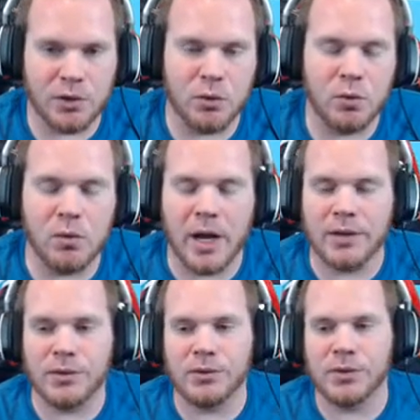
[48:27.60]
cool,
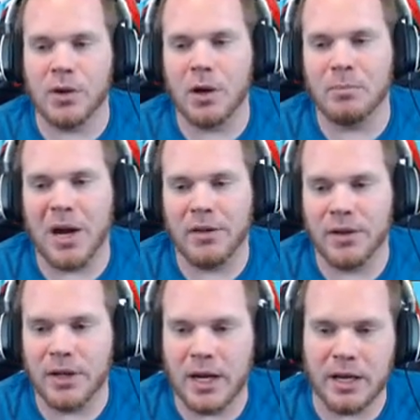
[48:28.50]
as you saw by the
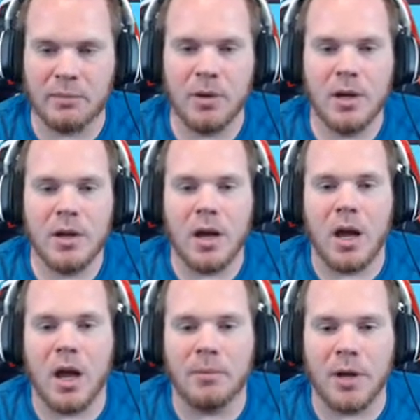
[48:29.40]
name.
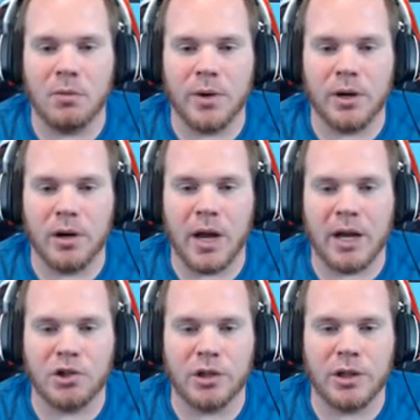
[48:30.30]
And we are
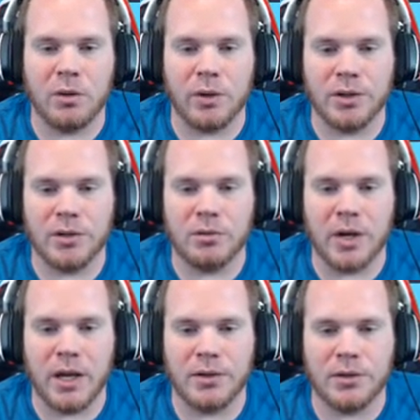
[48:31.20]
actually going to
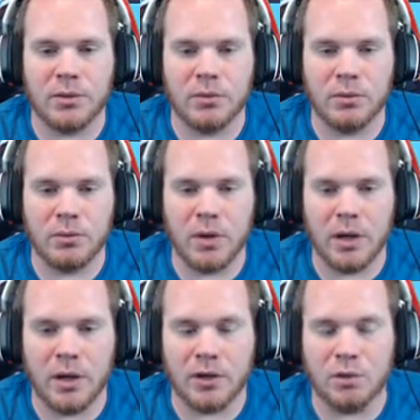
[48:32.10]
head to
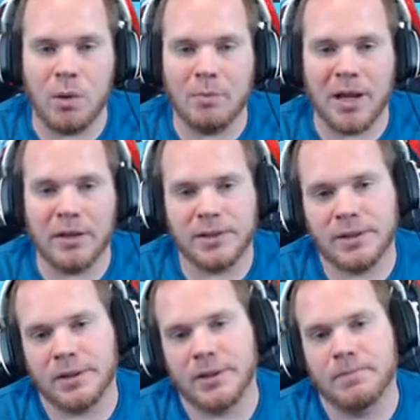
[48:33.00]
Swamp Palace,